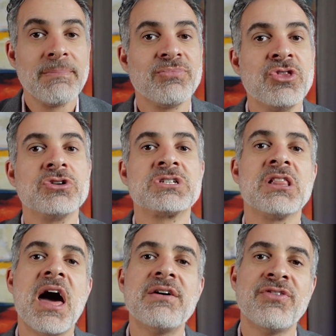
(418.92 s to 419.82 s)
There's a
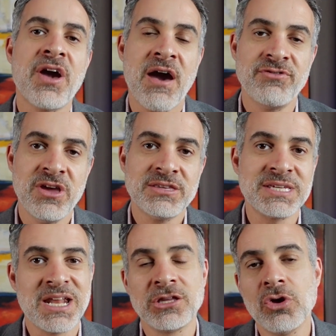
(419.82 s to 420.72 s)
lot of caveats,
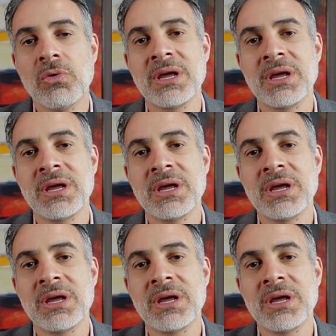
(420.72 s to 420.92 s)
and I don't want